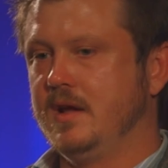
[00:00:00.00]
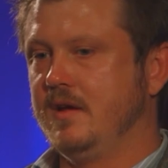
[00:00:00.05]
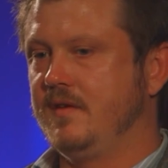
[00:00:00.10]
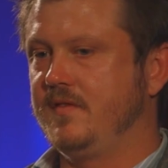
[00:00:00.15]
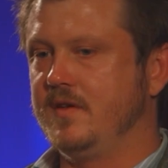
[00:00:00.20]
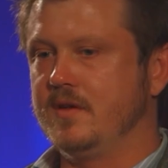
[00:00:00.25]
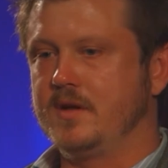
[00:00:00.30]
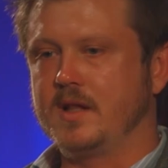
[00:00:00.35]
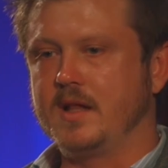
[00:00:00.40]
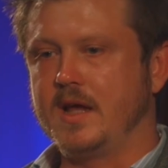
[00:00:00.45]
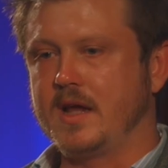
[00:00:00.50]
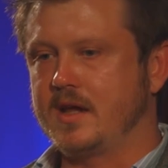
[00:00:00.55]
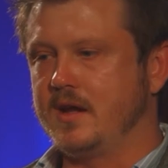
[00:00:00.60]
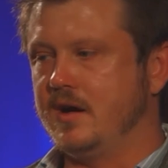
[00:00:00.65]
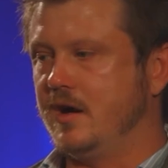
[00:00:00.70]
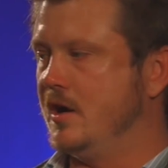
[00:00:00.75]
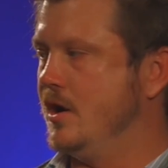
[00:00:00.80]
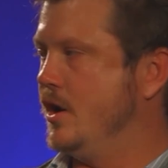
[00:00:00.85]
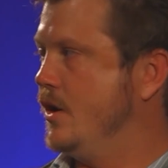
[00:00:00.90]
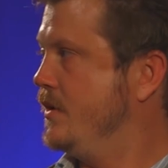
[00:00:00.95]
feeling like in
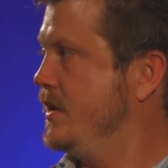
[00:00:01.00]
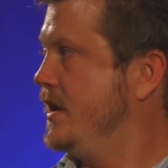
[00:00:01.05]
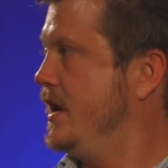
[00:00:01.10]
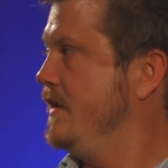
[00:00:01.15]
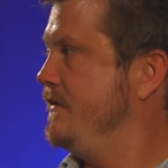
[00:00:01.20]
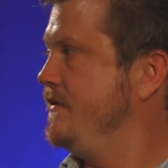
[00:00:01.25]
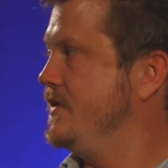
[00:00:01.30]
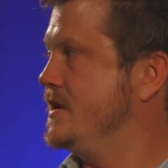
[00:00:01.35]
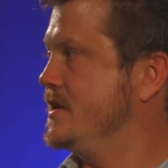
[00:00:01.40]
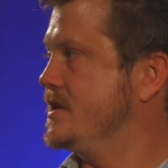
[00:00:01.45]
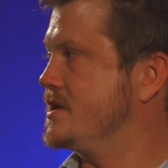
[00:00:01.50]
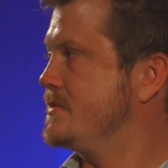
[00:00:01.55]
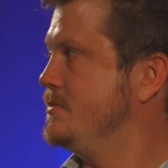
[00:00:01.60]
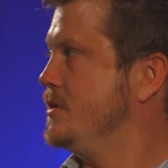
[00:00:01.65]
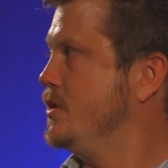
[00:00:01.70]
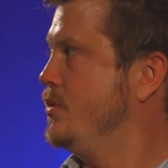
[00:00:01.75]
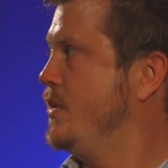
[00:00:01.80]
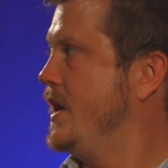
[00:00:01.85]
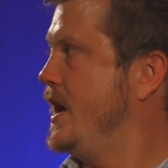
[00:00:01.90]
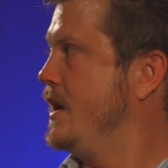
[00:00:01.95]
our own
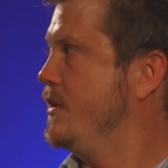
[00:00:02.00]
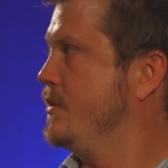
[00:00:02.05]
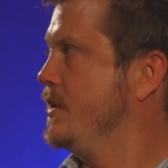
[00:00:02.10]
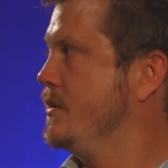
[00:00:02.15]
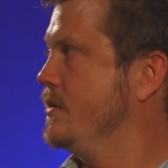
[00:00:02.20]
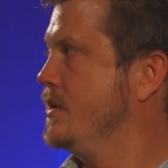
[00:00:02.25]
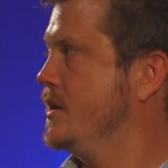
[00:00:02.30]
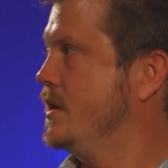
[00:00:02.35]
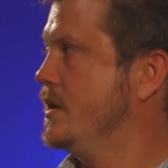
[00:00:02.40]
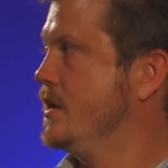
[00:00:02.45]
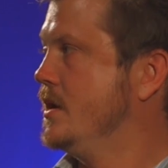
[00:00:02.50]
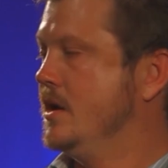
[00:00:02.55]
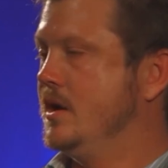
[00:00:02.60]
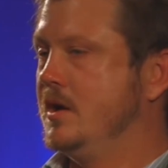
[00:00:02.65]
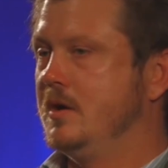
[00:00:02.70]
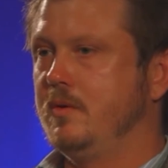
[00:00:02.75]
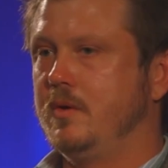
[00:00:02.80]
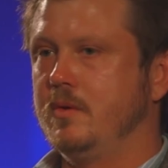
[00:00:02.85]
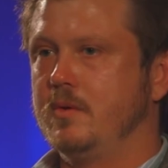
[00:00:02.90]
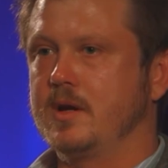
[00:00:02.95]
infinitesimal way we were
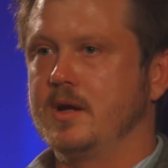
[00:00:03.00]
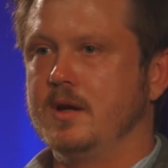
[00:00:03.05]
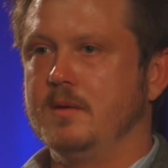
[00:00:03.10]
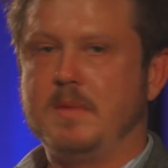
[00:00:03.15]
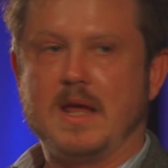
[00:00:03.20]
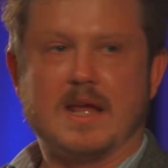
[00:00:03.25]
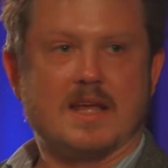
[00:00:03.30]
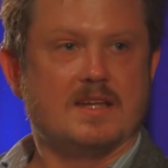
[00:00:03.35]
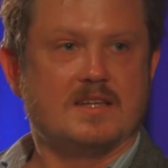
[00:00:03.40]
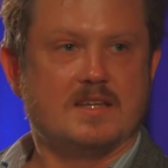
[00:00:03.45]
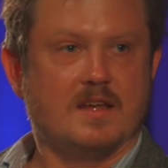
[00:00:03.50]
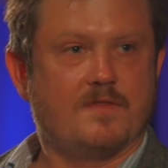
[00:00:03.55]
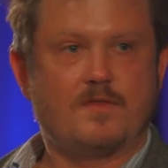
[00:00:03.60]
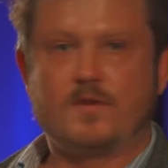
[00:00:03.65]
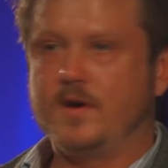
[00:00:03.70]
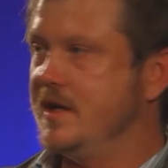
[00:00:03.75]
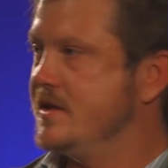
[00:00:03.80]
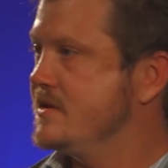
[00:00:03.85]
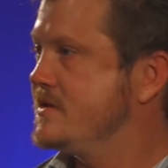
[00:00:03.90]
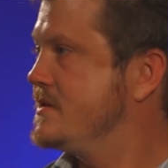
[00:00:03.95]
going to make a
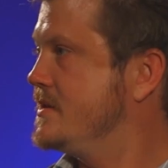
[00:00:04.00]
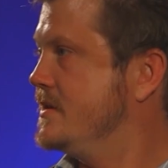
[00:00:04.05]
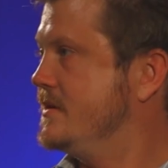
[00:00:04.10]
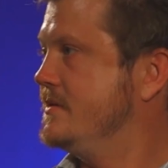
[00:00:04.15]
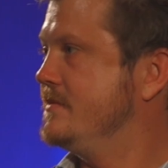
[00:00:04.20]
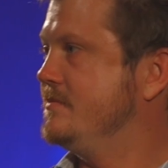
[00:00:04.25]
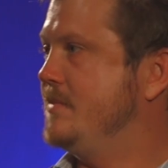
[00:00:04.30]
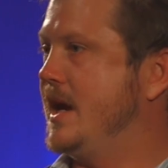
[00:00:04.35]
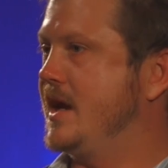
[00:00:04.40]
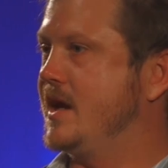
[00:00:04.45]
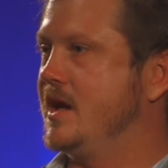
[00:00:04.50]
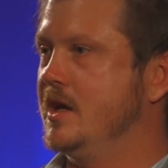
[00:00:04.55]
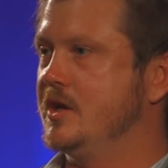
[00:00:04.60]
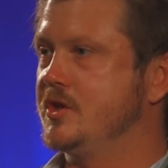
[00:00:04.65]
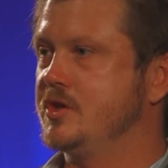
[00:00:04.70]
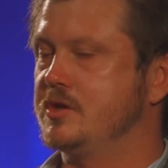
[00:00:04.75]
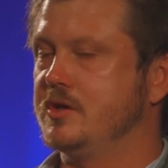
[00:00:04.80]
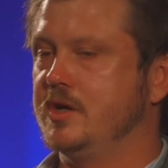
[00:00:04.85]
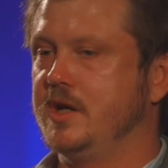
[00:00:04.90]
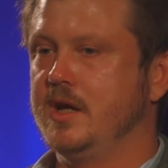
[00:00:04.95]
difference and make
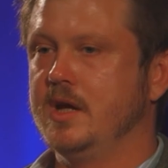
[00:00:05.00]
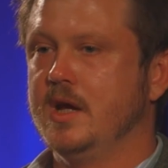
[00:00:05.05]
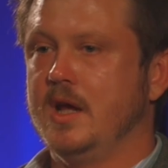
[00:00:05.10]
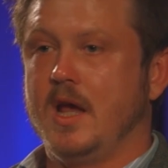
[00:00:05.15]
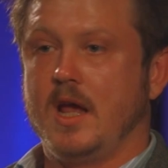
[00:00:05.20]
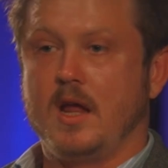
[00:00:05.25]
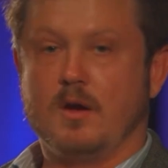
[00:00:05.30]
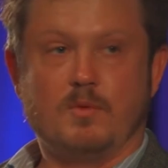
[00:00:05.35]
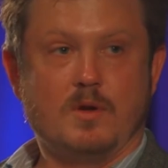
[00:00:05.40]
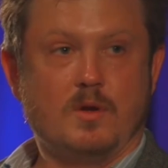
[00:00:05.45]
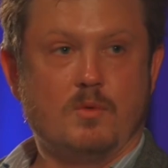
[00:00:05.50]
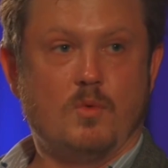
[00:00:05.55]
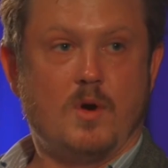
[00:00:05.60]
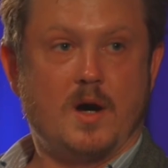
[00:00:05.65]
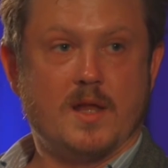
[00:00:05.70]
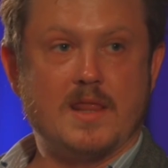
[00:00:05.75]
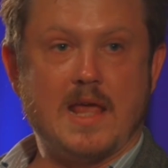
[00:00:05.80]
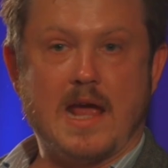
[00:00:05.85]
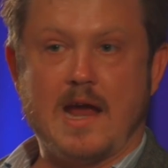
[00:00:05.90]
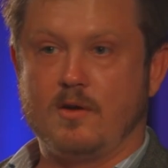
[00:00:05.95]
history, and we
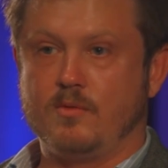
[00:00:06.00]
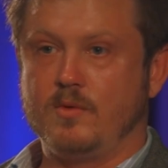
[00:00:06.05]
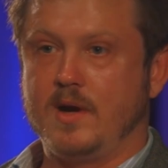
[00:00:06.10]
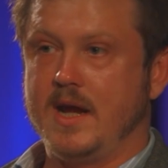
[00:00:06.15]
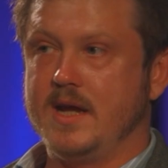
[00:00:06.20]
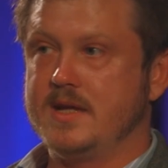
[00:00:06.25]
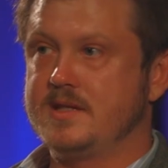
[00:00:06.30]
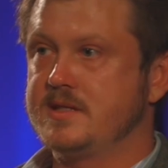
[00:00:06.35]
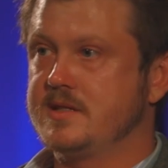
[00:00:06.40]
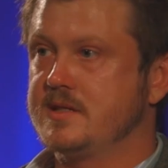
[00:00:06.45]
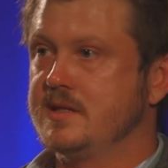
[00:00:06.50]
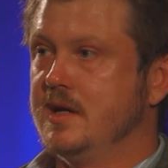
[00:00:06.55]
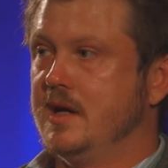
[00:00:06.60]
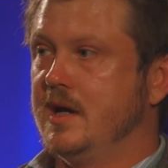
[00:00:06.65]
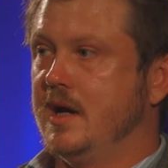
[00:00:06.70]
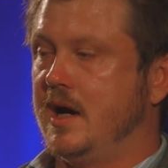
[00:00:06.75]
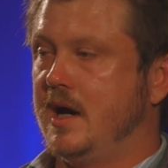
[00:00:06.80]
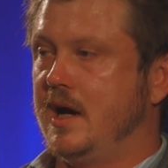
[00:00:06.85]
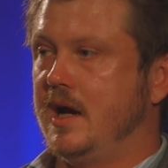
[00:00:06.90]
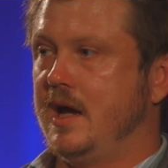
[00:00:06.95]
won that race.
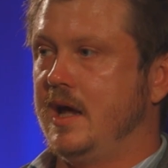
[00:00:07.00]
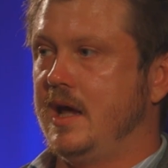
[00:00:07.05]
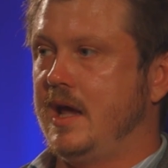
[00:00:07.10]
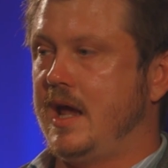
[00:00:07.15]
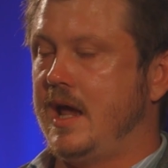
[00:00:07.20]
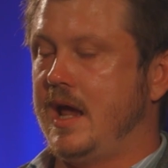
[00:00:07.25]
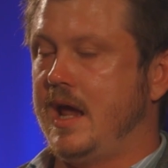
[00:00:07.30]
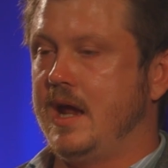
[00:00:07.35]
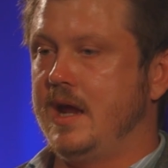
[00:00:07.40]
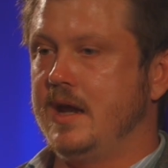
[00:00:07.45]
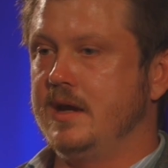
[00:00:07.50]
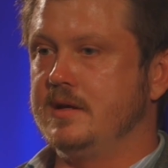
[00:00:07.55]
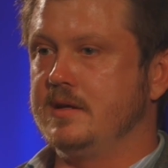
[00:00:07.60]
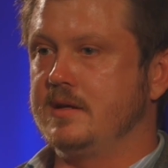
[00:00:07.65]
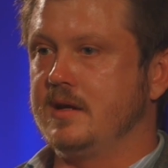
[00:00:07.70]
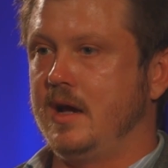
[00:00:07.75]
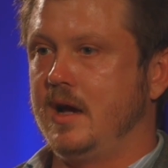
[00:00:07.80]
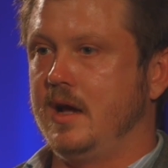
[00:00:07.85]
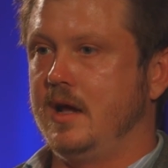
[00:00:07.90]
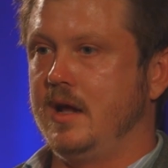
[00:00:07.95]

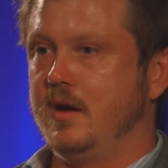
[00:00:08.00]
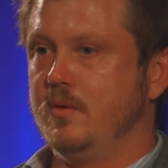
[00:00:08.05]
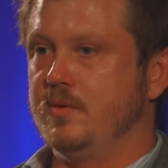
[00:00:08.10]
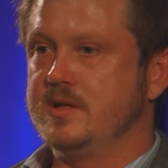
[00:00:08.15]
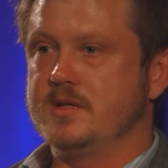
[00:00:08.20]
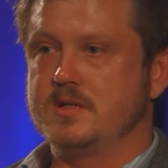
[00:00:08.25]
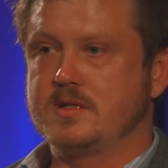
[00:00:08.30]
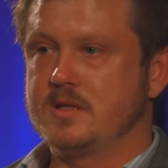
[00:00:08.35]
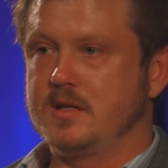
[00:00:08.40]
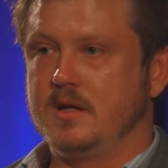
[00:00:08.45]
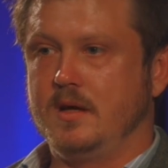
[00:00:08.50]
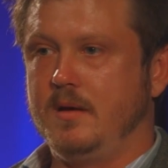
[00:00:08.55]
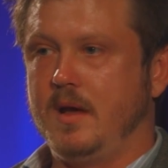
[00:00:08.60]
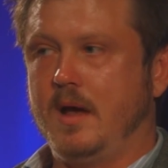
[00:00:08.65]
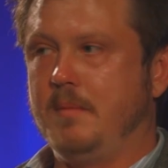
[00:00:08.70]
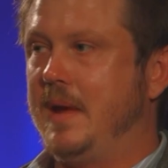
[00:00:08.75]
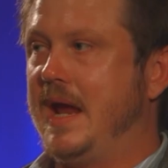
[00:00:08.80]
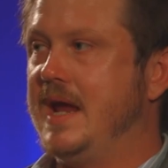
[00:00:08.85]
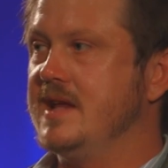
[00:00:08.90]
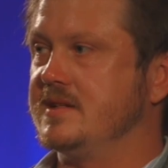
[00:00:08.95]
And it was
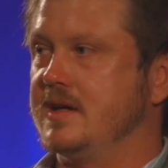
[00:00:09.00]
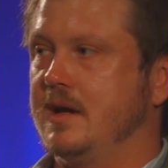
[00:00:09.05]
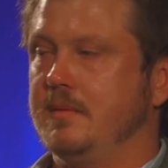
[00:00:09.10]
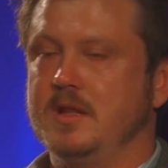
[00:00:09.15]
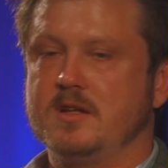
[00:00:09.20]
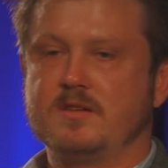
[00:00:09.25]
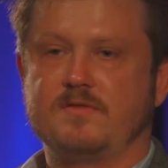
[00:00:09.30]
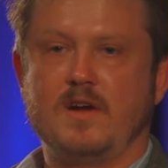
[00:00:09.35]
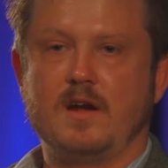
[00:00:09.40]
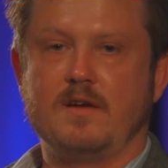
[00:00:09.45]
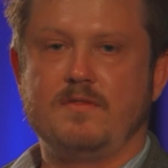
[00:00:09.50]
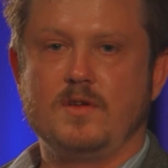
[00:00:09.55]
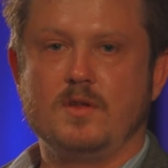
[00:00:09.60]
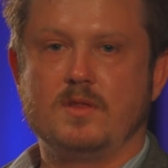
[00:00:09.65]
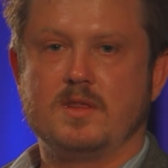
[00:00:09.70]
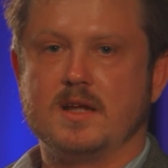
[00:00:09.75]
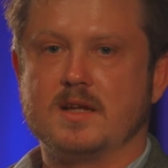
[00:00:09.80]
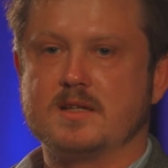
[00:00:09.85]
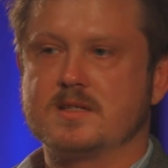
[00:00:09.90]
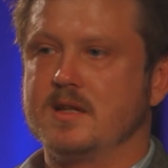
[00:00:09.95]
amazing. I mean, there's very few
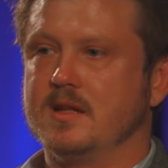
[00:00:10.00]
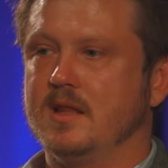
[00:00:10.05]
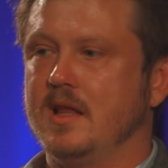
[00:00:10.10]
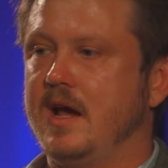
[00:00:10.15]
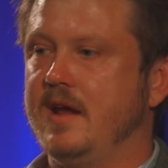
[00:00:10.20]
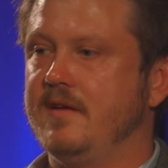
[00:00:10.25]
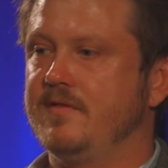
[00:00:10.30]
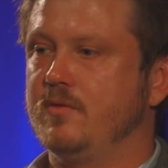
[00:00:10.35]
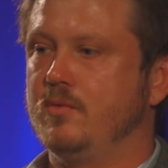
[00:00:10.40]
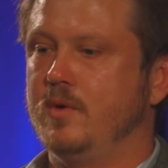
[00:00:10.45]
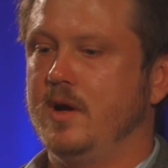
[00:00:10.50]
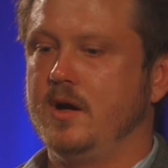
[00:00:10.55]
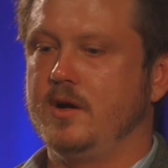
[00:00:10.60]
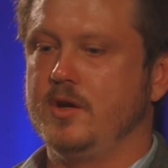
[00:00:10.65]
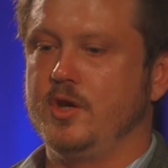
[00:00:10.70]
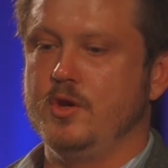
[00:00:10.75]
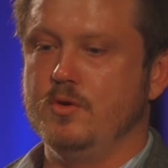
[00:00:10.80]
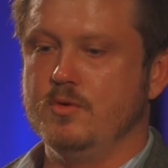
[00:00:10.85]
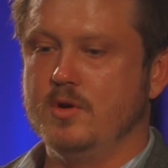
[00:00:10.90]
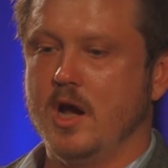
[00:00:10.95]
things in life where
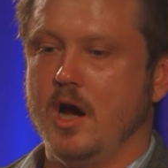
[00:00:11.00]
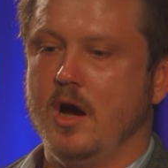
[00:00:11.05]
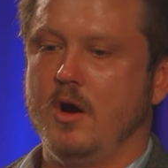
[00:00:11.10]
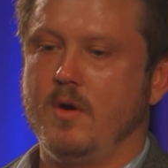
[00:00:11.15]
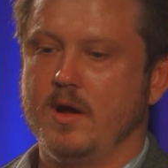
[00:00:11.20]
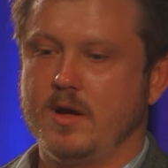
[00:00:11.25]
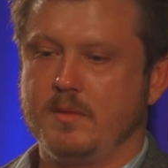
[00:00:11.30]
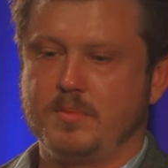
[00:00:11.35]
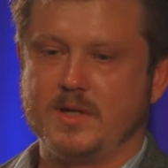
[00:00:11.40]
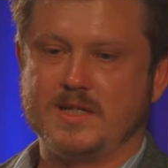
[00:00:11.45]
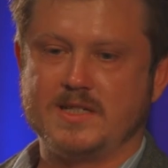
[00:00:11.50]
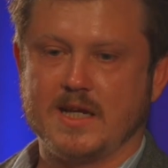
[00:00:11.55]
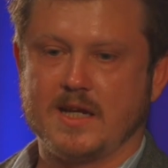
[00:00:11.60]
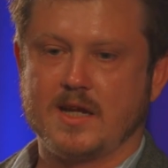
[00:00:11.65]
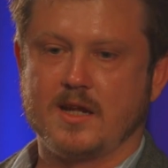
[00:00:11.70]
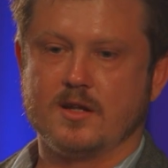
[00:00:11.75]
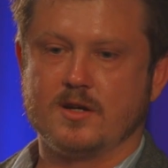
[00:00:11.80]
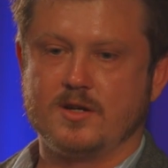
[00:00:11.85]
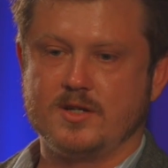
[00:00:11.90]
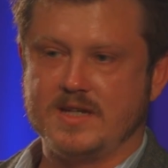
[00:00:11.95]
you know on a
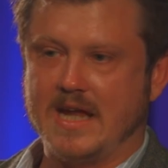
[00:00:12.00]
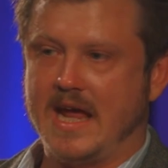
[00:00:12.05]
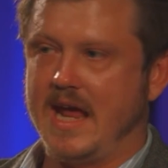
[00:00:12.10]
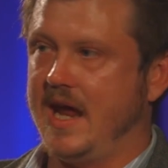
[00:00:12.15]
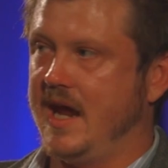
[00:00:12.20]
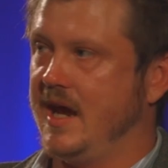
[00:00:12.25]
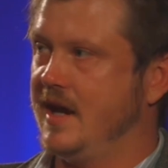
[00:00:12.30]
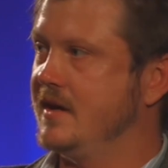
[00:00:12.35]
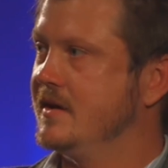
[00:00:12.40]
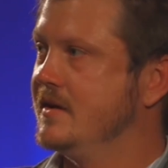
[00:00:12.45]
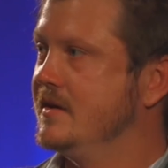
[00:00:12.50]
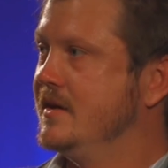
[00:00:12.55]
particular day,